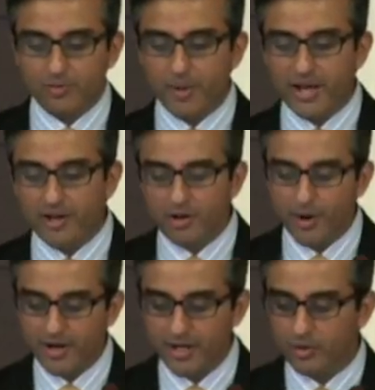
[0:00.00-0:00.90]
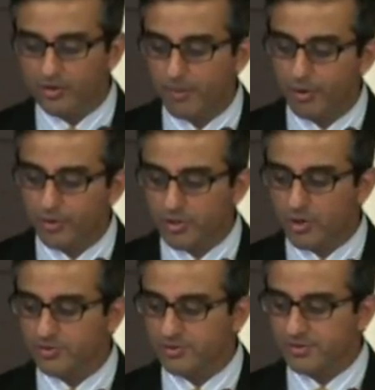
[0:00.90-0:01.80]
For my part, I hold that both
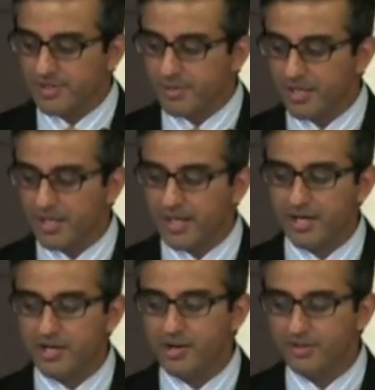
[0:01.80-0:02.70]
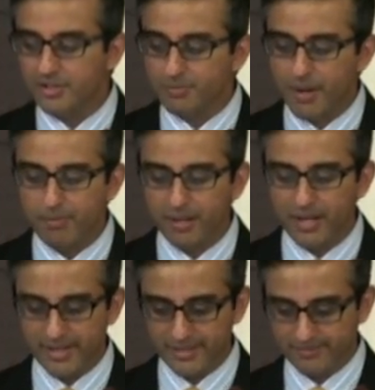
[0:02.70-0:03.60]
coats of the stomach alike are nourished by
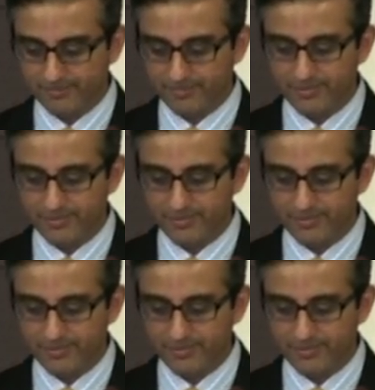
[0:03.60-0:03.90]
blood.